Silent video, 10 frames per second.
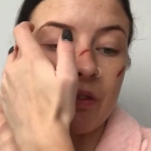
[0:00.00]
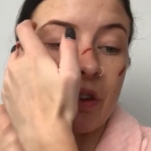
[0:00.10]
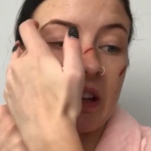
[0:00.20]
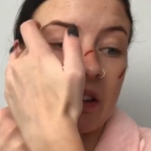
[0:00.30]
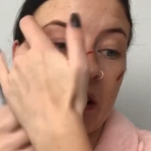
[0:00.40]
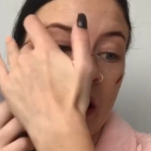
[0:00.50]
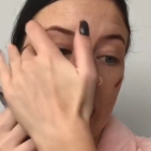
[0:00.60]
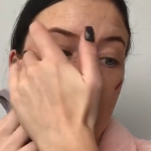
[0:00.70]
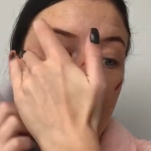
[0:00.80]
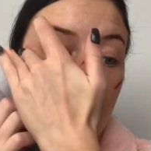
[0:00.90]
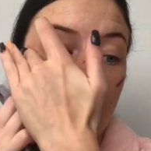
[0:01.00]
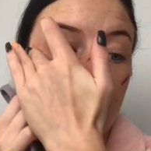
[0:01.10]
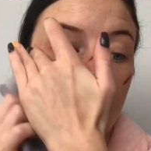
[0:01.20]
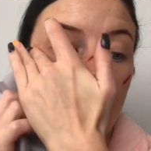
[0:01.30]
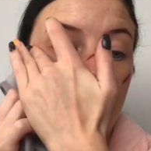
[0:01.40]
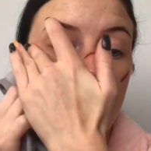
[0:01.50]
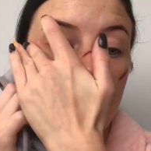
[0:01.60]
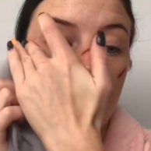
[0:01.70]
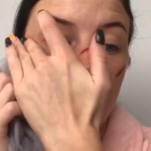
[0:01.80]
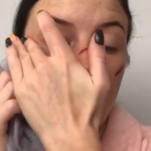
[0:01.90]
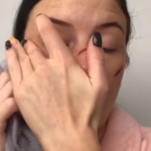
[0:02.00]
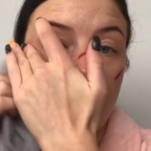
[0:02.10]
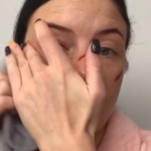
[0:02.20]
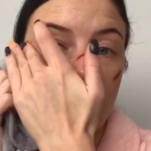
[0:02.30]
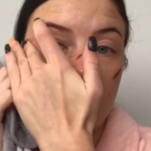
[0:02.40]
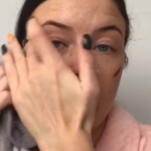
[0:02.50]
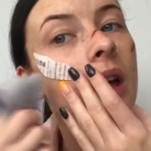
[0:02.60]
things started getting worse.